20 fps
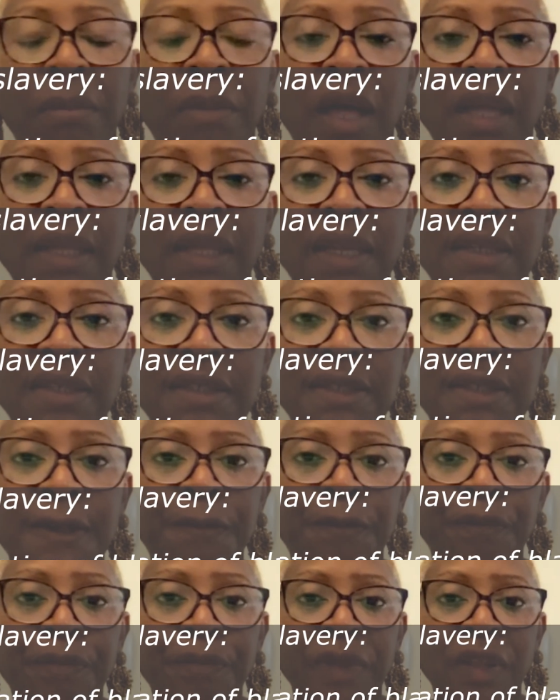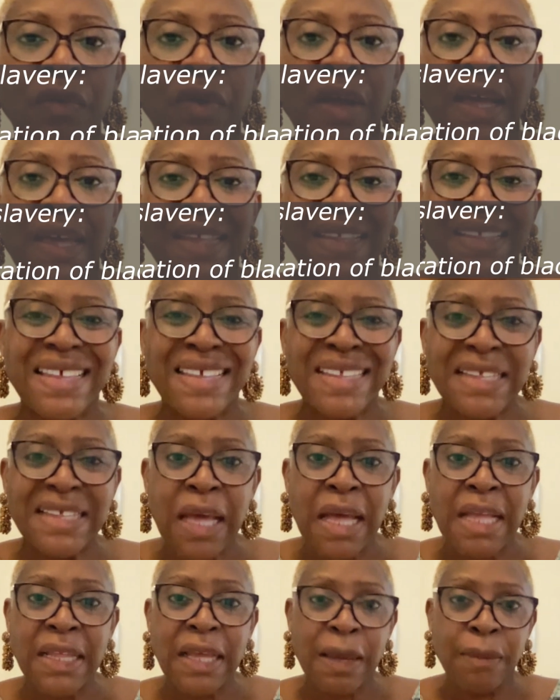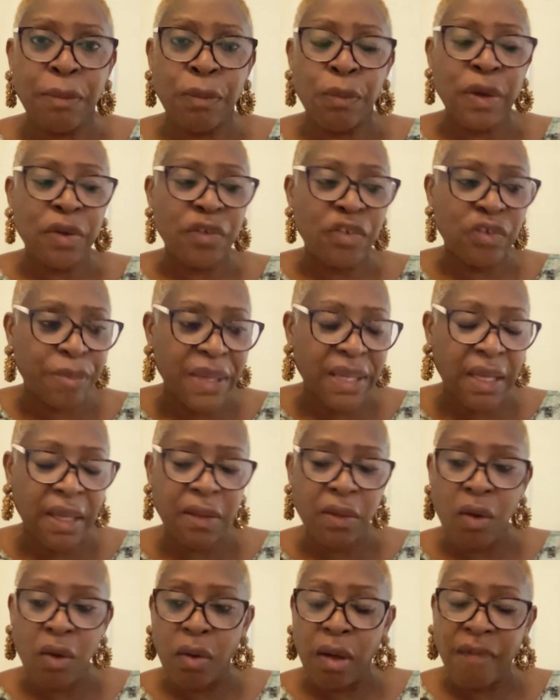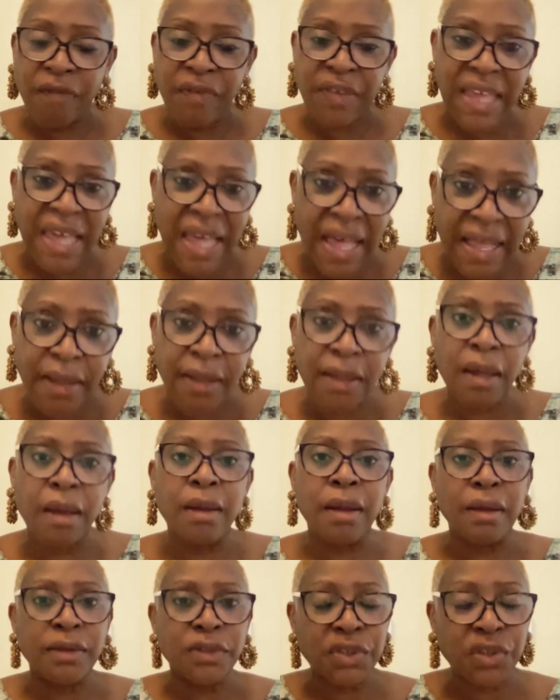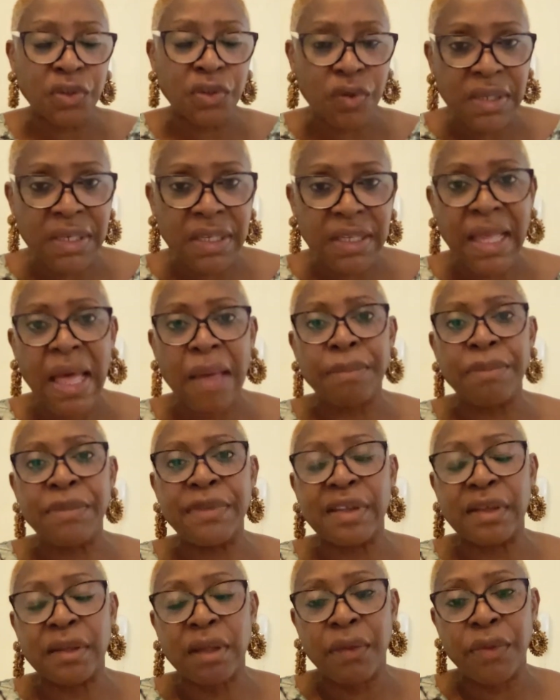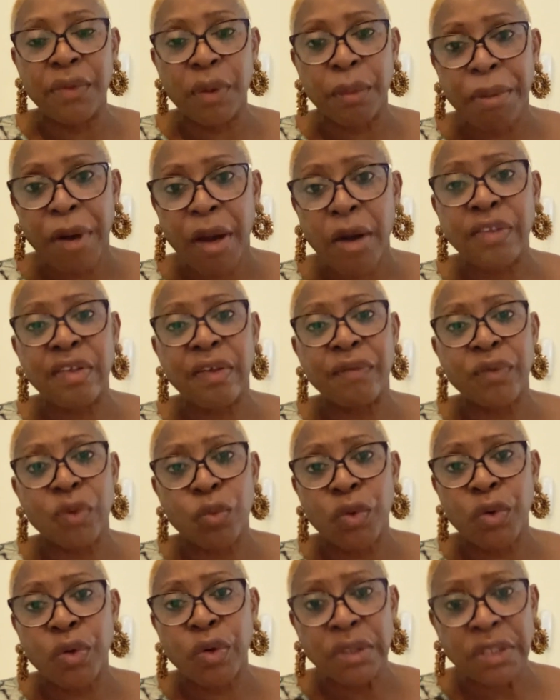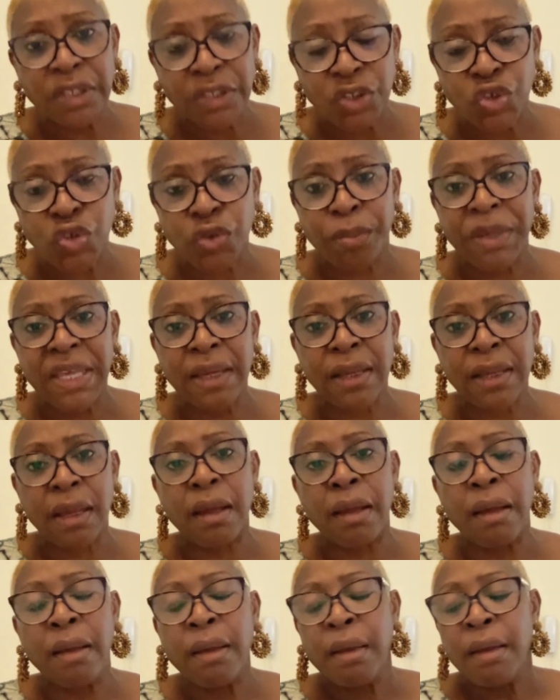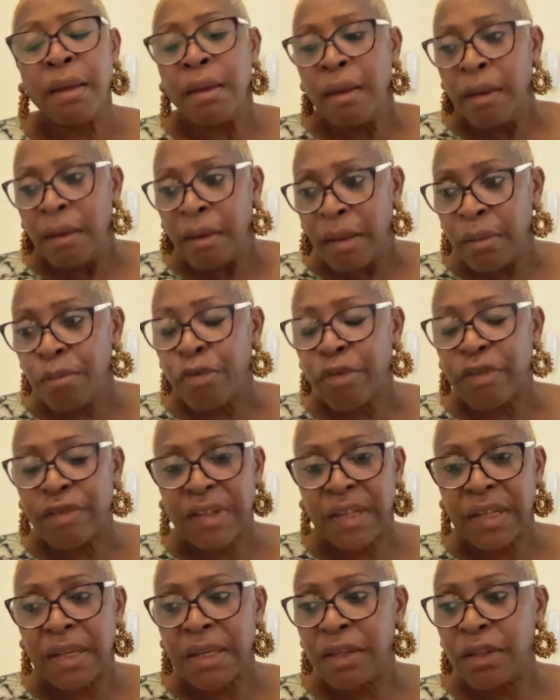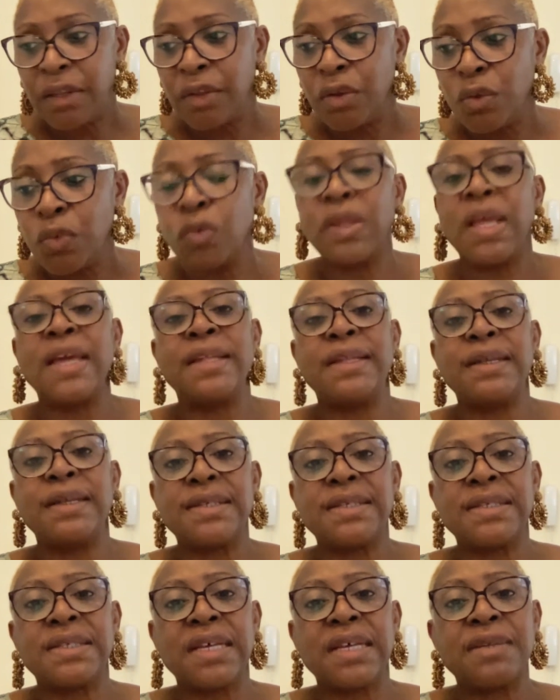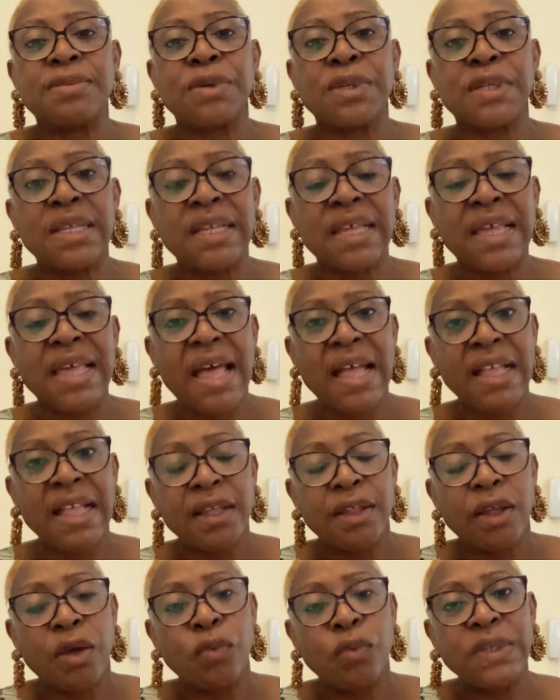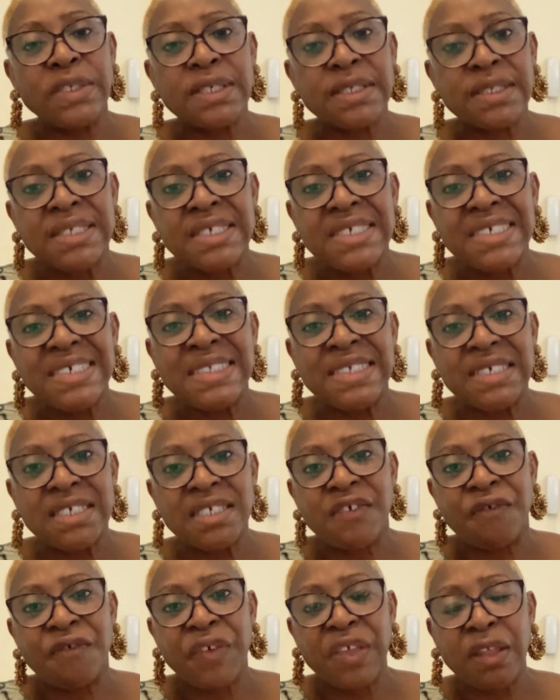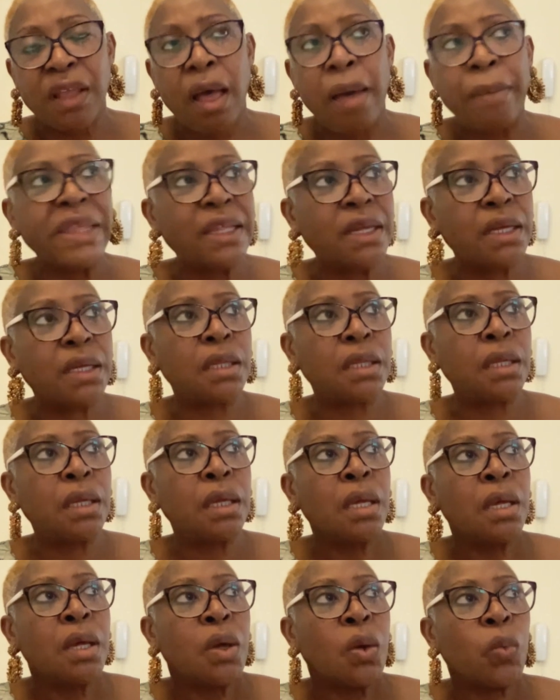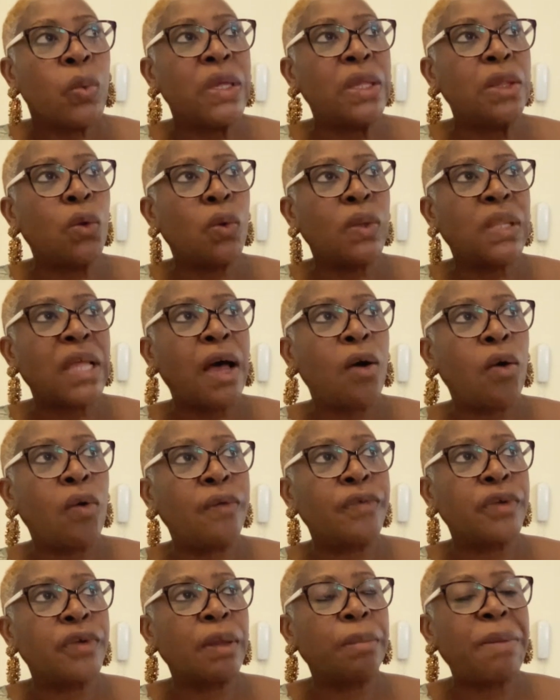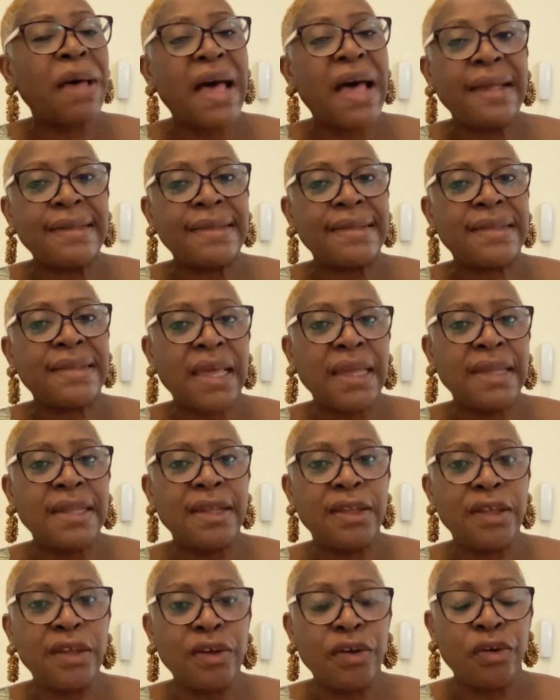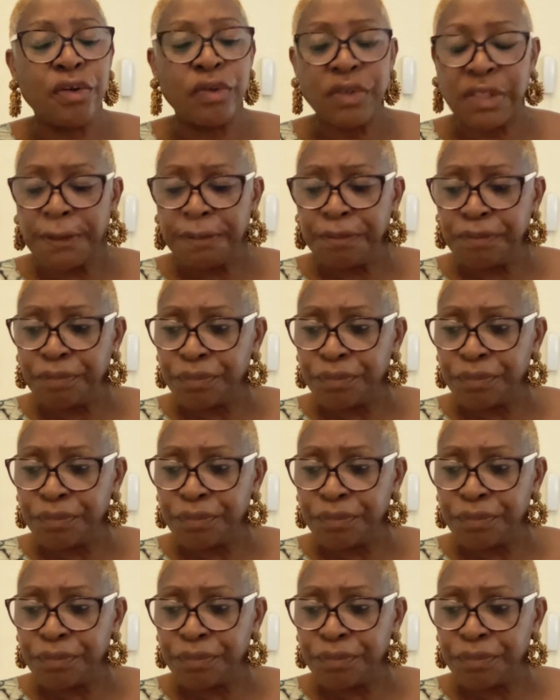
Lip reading: bodies, right? We're speaking now of Canada. Certainly it happens in other parts of the world, in Jamaica, in Brazil, in the United States, but in Canada, we see this phenomenon. We know that over the past 10 years,